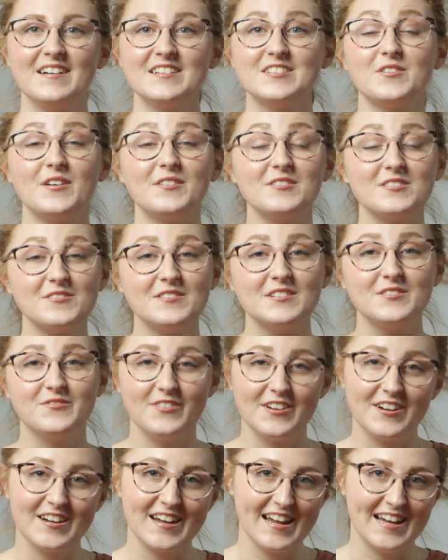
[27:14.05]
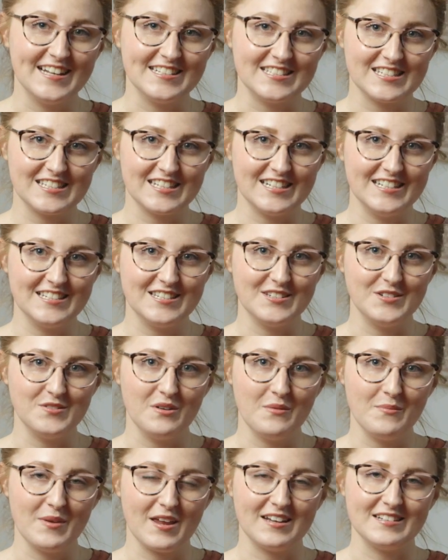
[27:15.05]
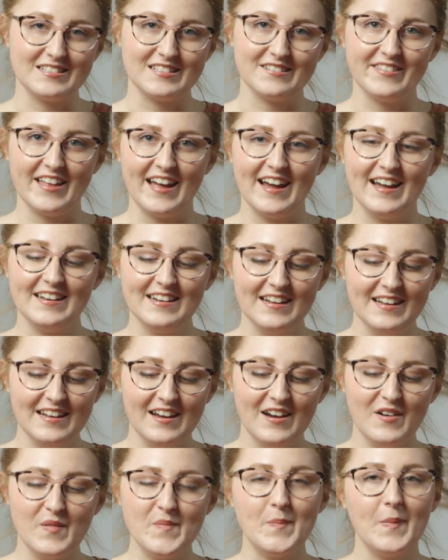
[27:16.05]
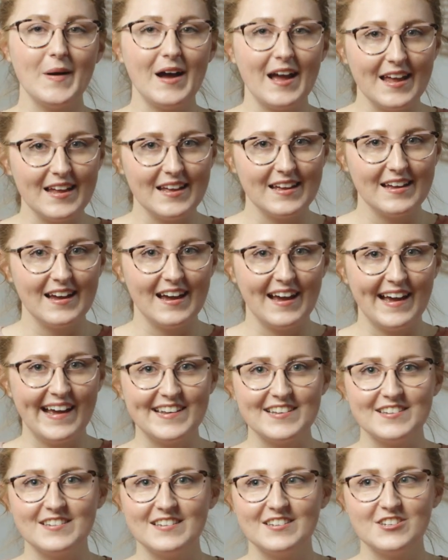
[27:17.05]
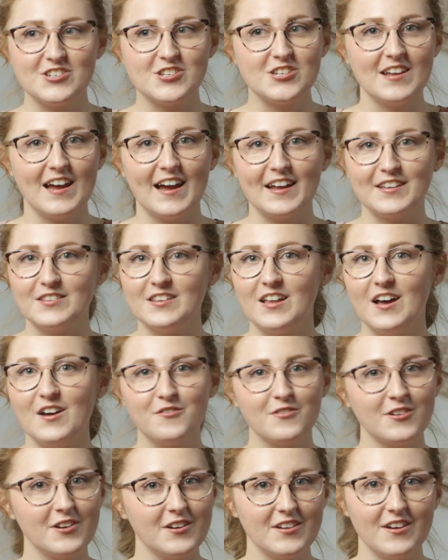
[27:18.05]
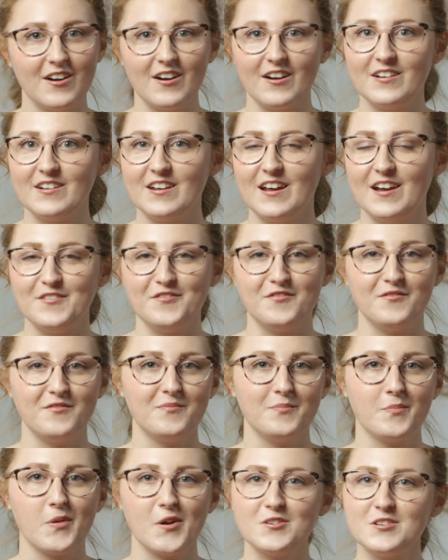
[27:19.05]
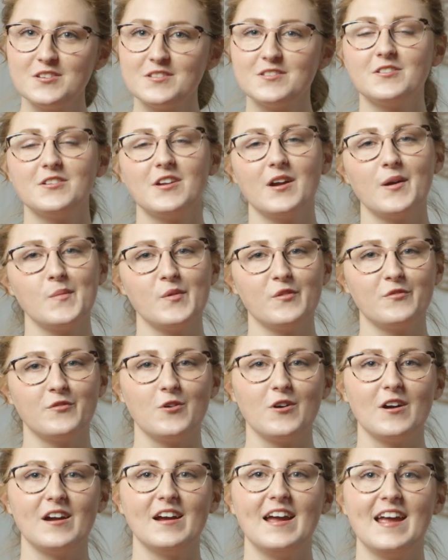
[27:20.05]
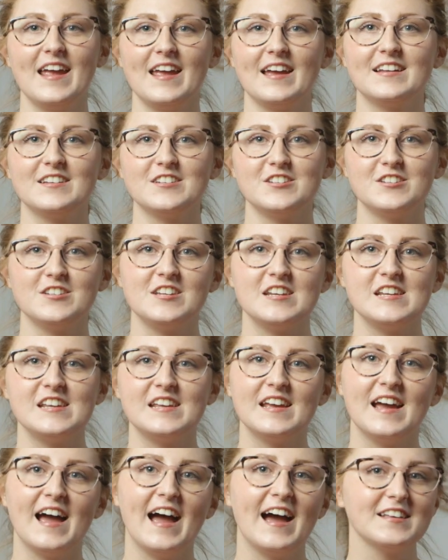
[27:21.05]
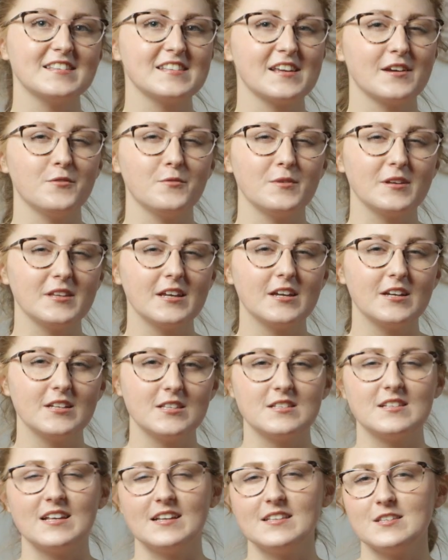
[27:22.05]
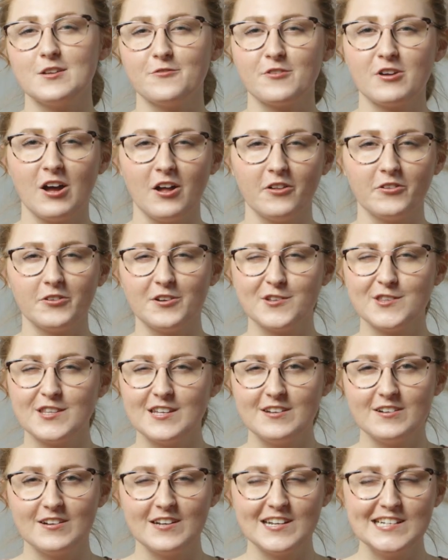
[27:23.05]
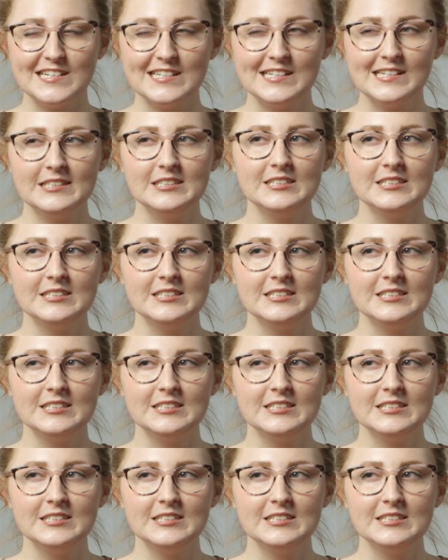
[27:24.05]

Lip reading: So I was always very hesitant to do it because of that. But I love her yarn. I've purchased her yarn before, and she has like a really good sense of color theory.